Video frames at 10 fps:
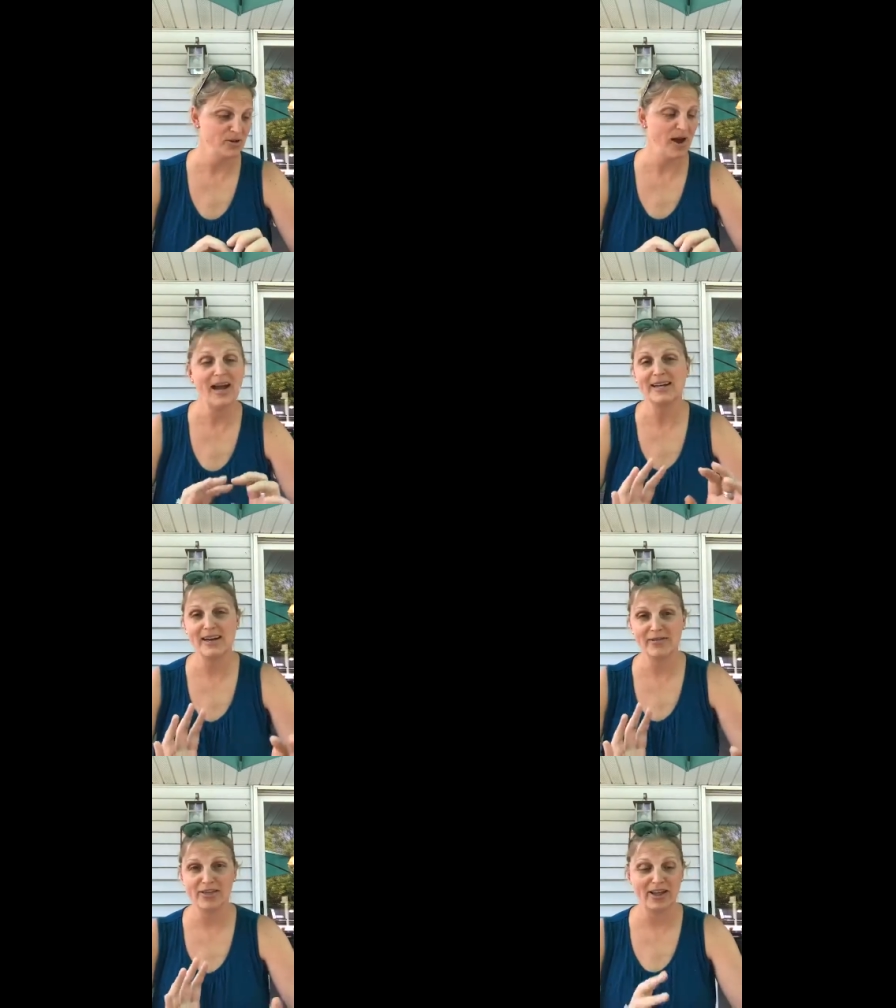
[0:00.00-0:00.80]
So I did
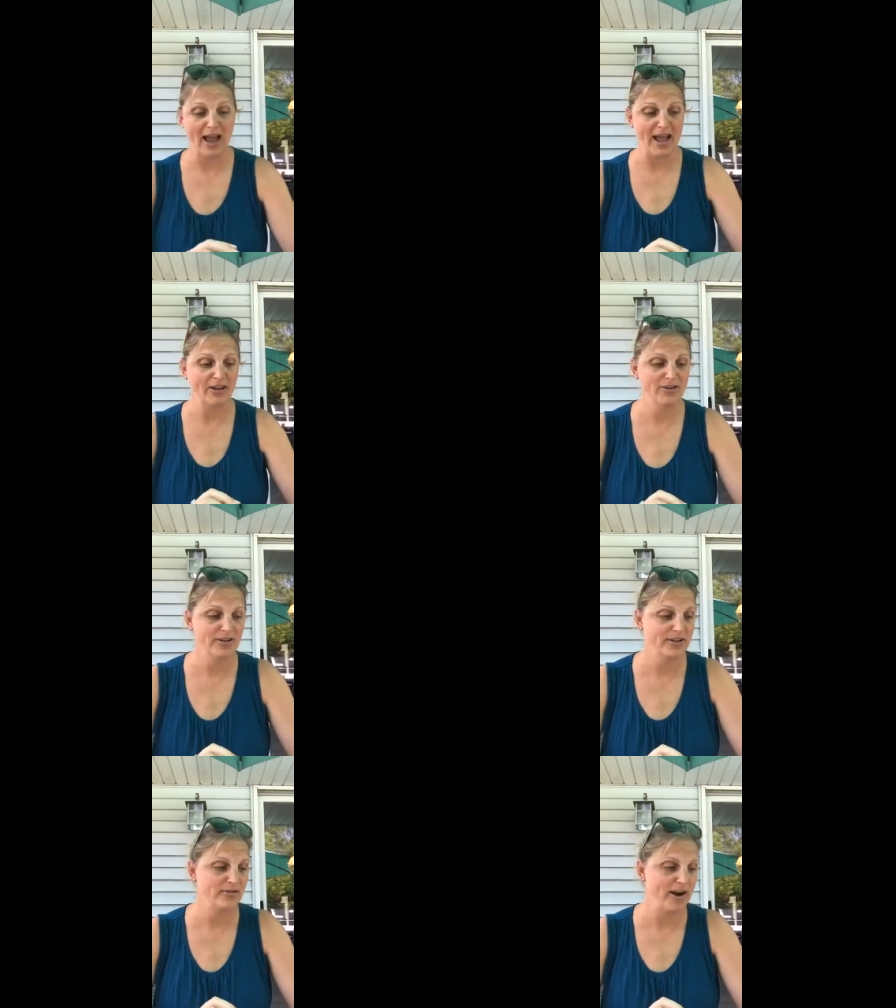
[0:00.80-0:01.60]
everything I
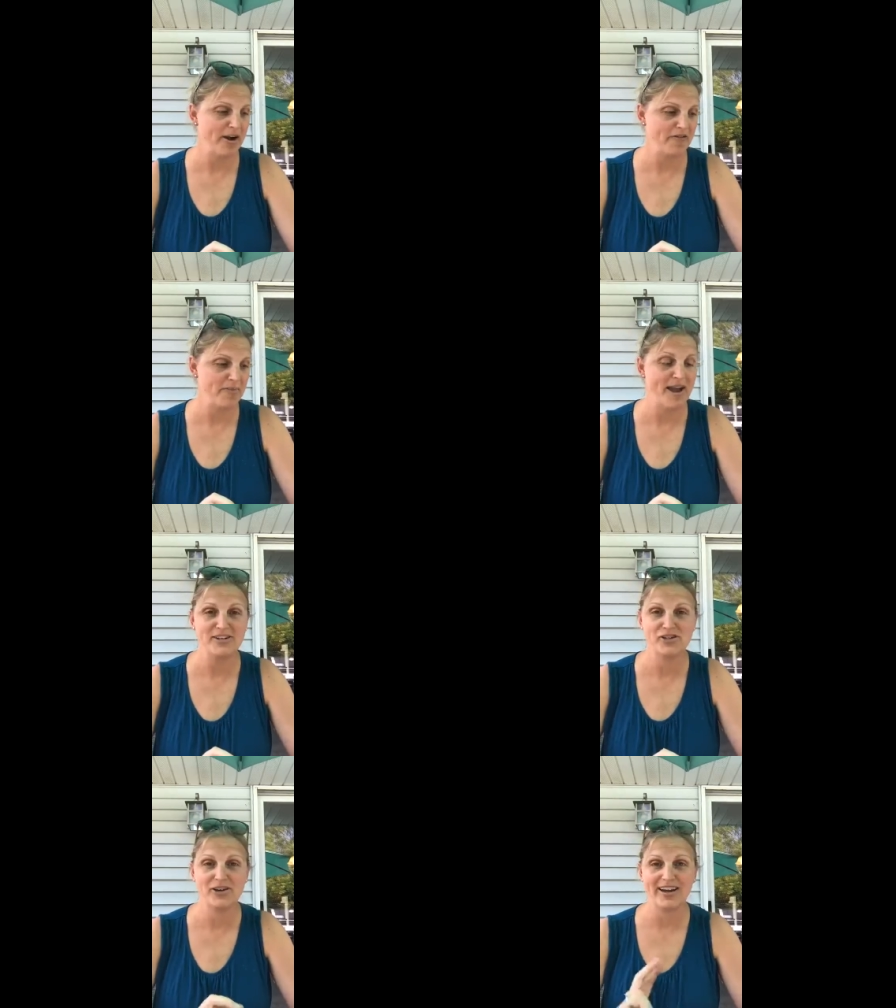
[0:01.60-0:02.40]
could right off the
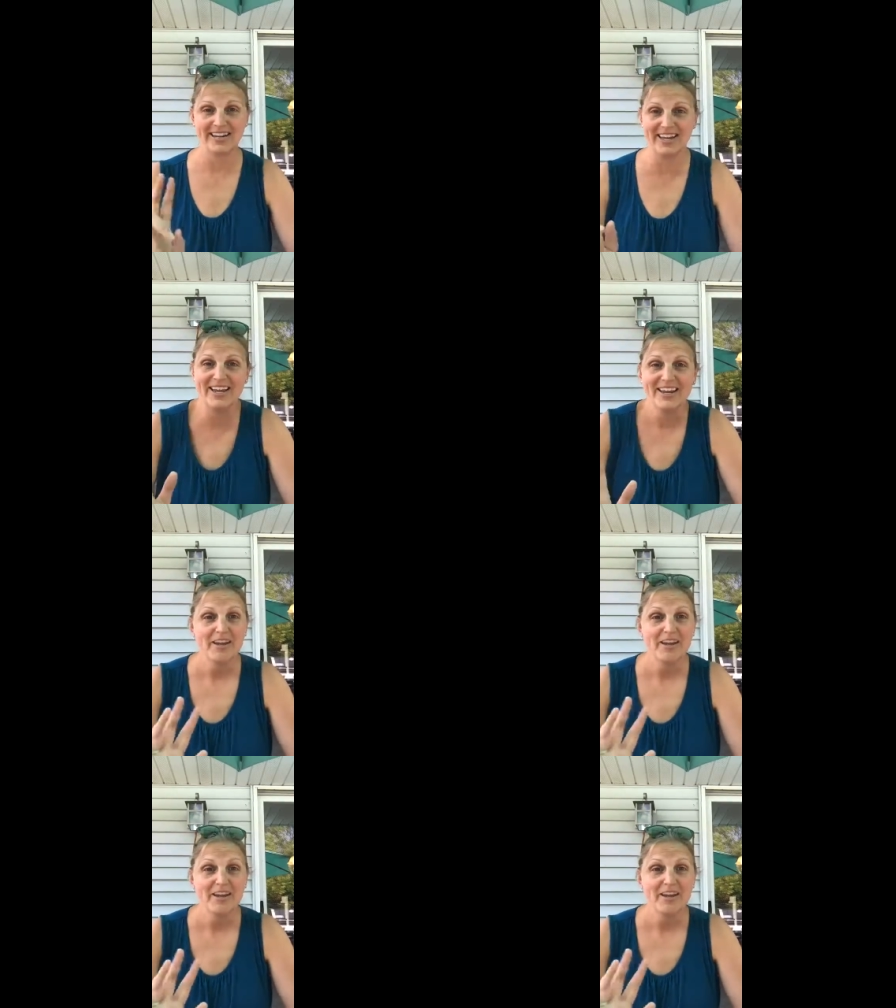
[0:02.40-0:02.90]
bat to try to